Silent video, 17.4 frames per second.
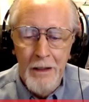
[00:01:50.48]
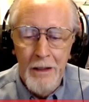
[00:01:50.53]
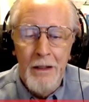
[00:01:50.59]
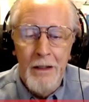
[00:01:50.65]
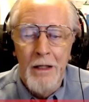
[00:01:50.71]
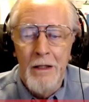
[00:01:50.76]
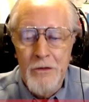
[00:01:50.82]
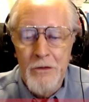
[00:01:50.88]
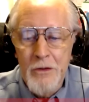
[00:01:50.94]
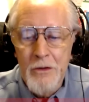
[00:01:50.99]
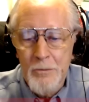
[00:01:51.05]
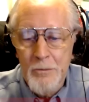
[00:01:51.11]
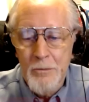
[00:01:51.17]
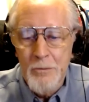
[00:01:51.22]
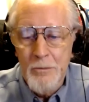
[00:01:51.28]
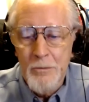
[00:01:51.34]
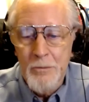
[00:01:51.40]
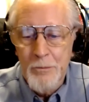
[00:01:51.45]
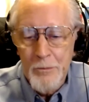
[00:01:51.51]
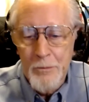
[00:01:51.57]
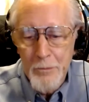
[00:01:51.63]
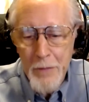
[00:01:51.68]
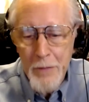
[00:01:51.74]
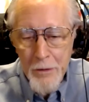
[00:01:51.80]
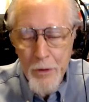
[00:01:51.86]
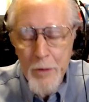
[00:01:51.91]
As you may
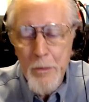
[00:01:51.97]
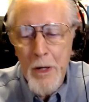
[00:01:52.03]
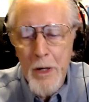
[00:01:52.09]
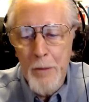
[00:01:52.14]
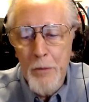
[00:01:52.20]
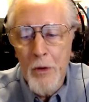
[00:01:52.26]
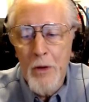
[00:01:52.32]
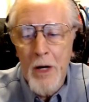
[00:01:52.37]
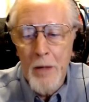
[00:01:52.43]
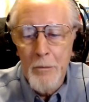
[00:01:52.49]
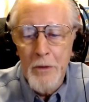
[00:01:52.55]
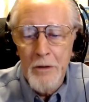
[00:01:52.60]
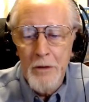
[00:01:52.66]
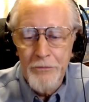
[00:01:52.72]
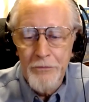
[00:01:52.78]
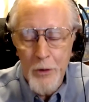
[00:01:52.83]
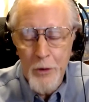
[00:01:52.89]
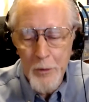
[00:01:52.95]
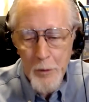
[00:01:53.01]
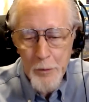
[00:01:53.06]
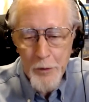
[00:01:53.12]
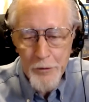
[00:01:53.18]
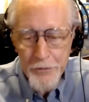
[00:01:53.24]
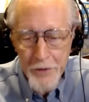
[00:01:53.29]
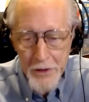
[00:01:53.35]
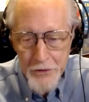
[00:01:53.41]
remember, I'm a former
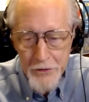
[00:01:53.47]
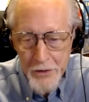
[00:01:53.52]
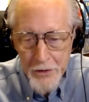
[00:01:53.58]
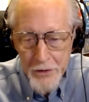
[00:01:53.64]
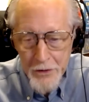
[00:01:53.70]
professor,